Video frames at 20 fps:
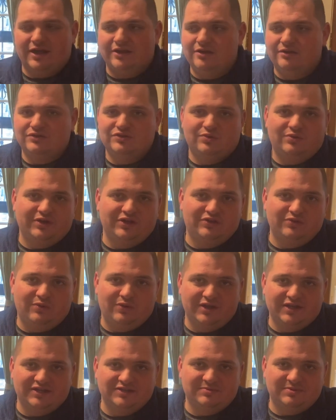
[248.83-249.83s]
I know
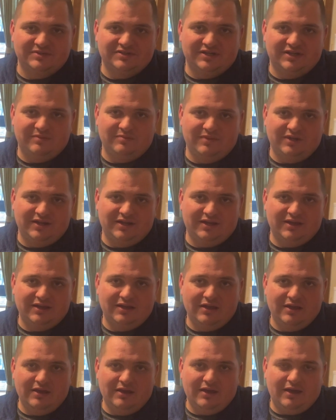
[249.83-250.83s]
2020 has presented
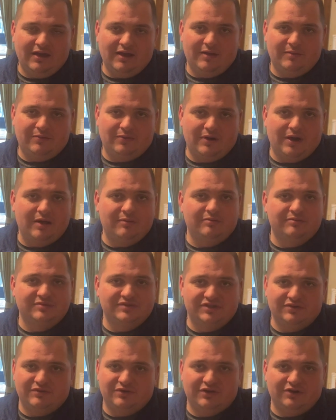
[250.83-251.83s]
many
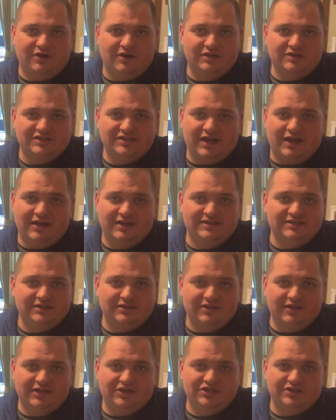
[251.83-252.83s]
problems in regards to
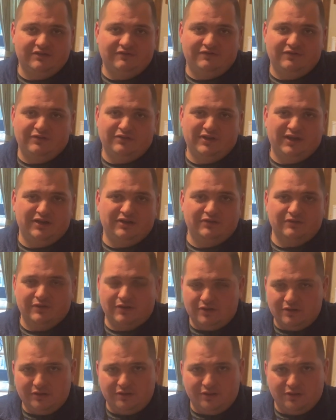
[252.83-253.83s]
isolation and feeling like
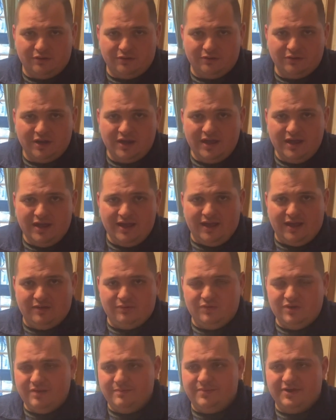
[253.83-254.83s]
you're all alone.
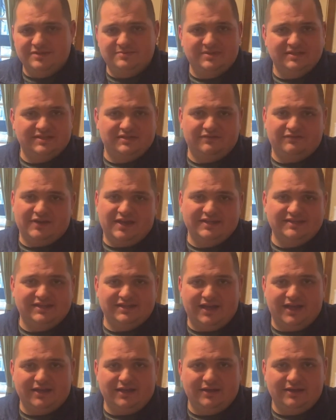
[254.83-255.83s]
And one of the best pieces of advice
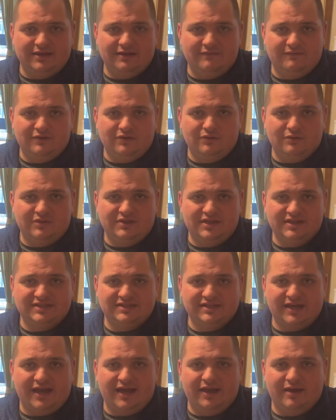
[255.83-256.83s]
that I can give you in this
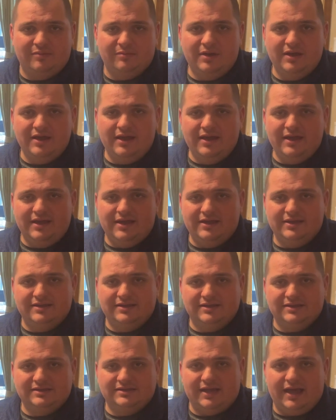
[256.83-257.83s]
time
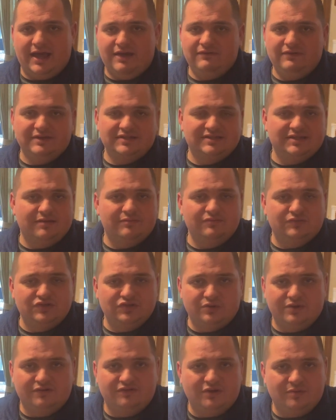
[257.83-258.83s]
is having some
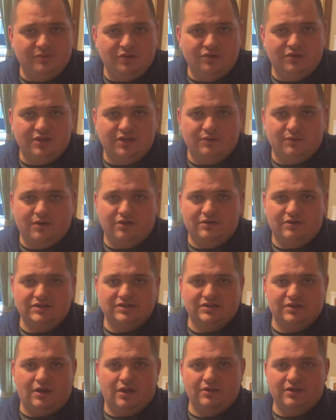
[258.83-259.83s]
sort of community, whether
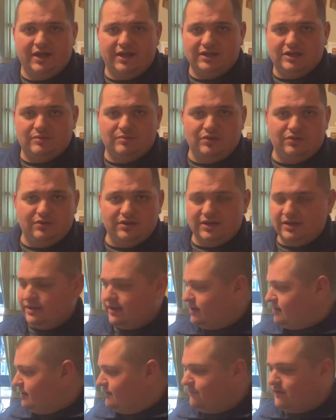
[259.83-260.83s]
it's an online community
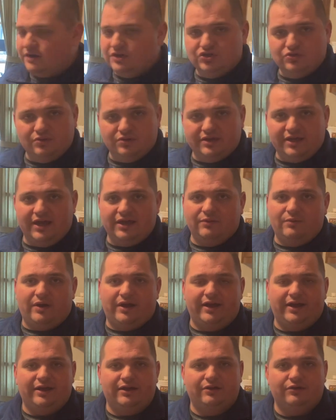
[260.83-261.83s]
like our virtual
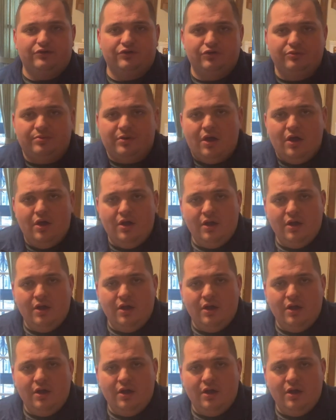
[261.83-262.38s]
KYA group,